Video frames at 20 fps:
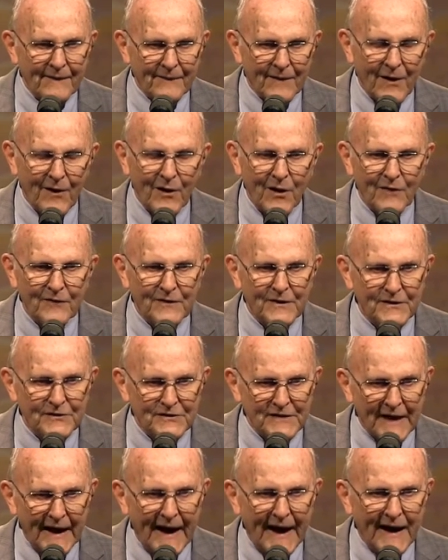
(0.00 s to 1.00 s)
all of his
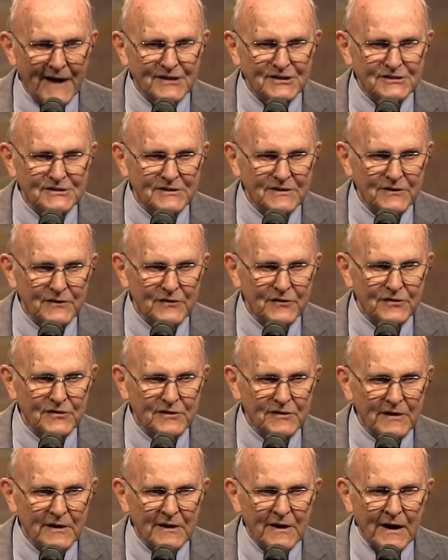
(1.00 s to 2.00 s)

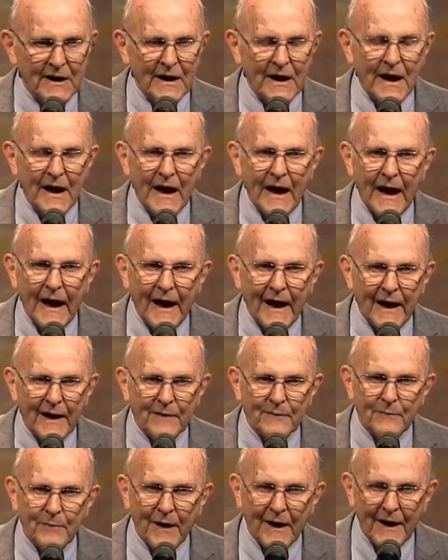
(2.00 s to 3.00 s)
actions
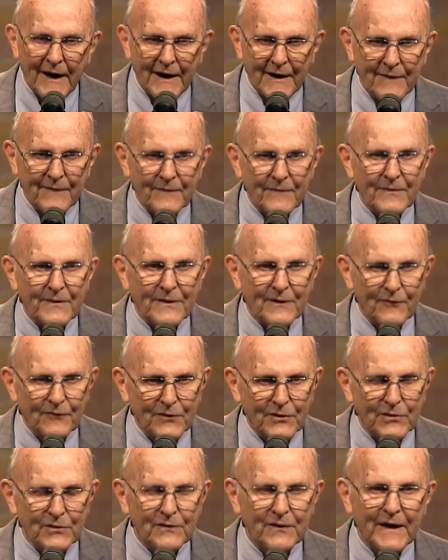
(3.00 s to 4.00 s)
and by the
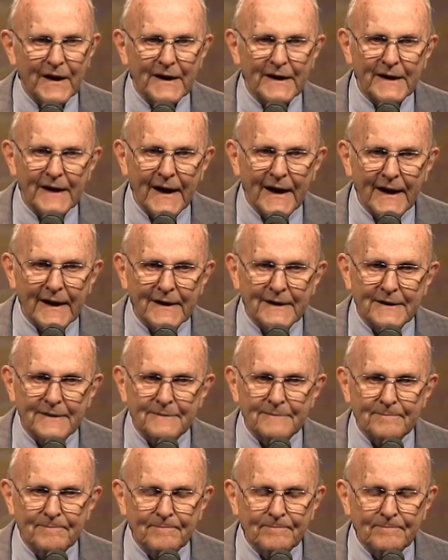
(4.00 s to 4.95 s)
food that he ate.